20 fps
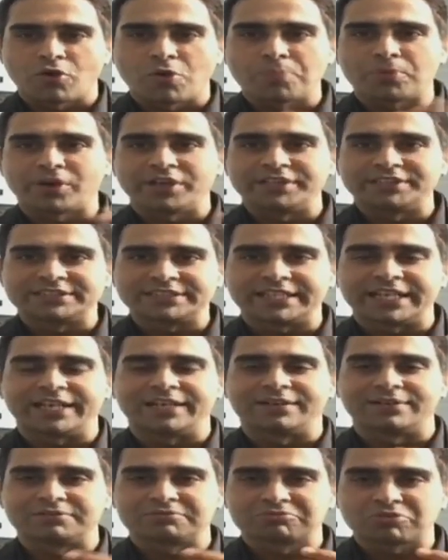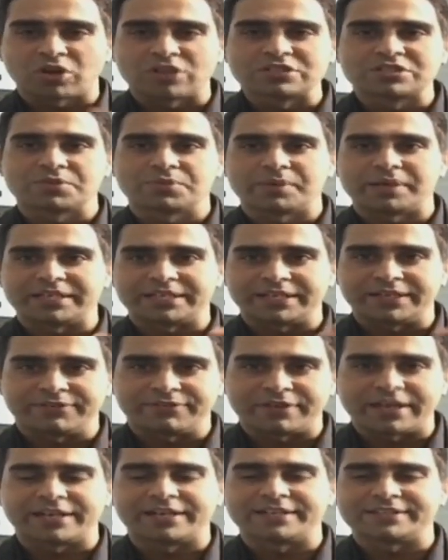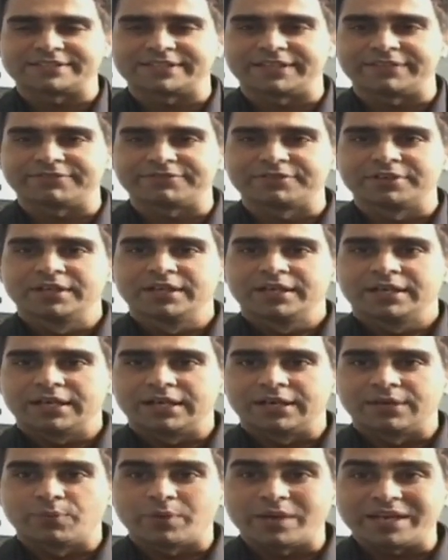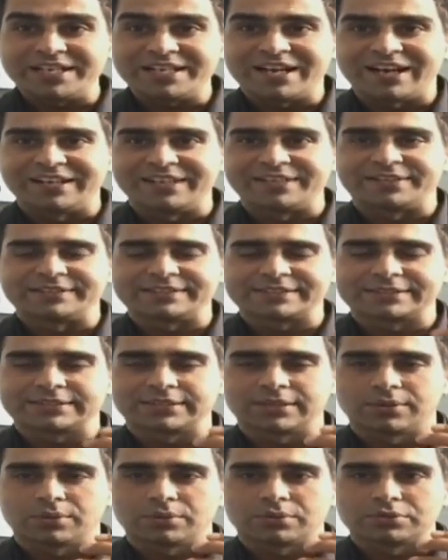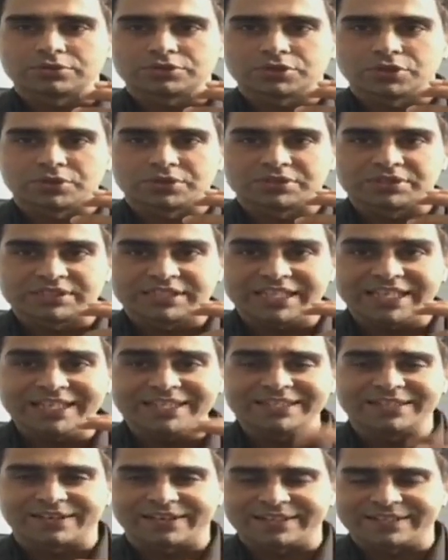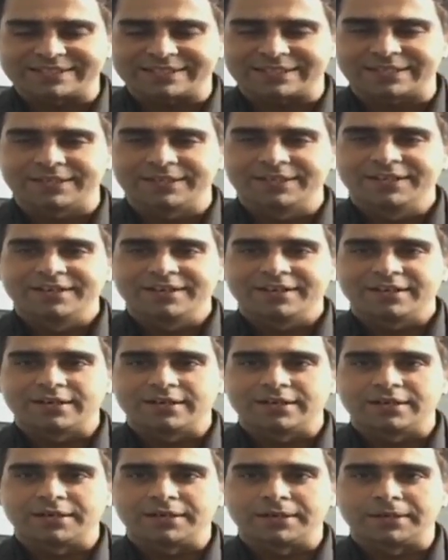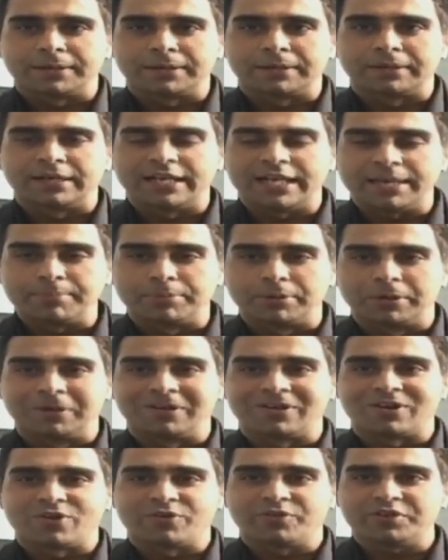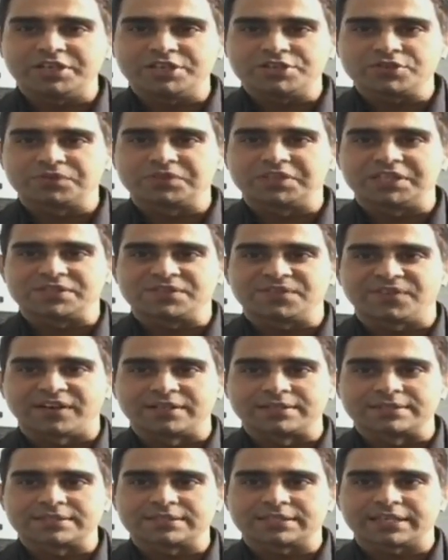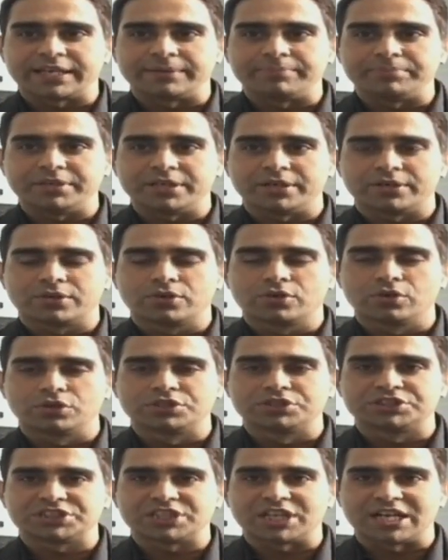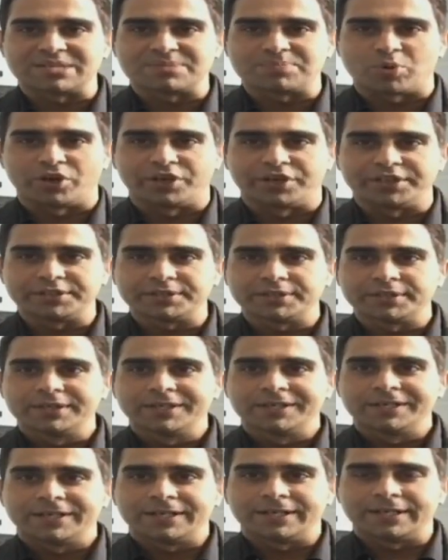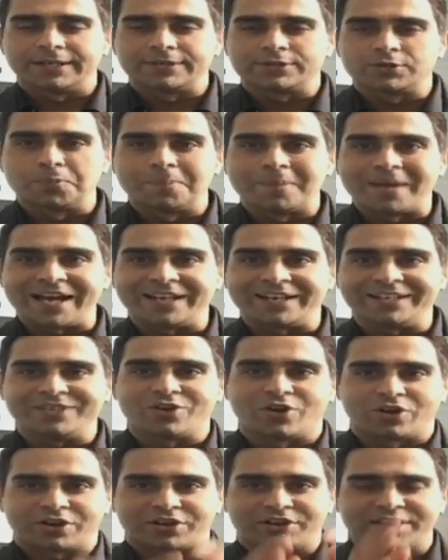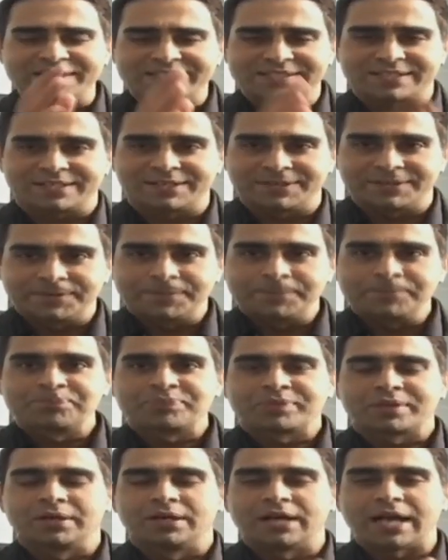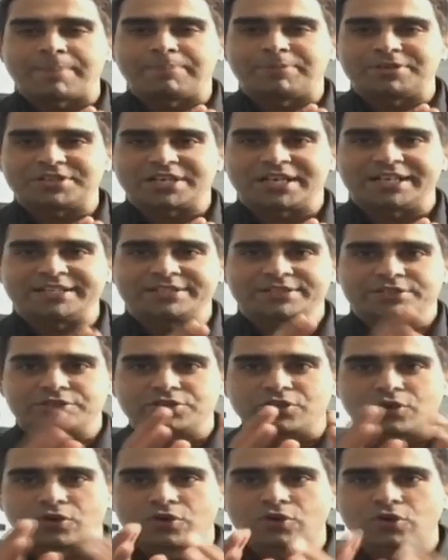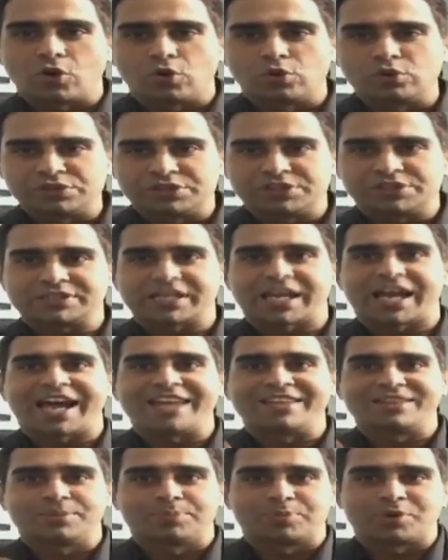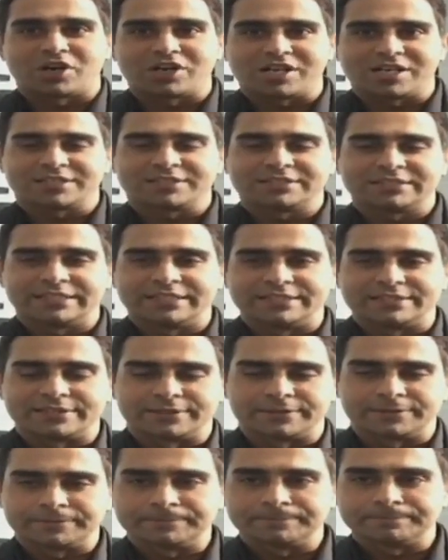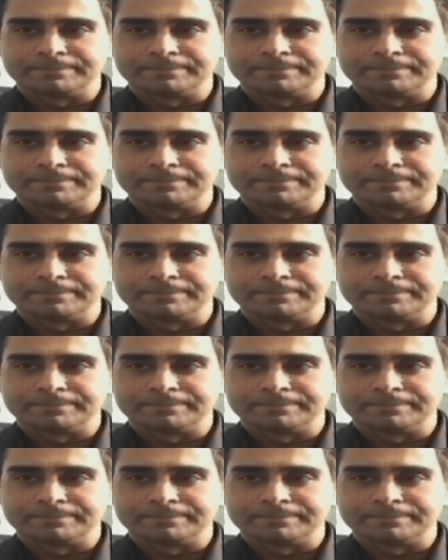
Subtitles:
a 4-point scale, conservative, aggressive, very high risk. So seeing the risk label of each of these funds can be a good start point to marry your risk appetite, your goals, and the product in turn.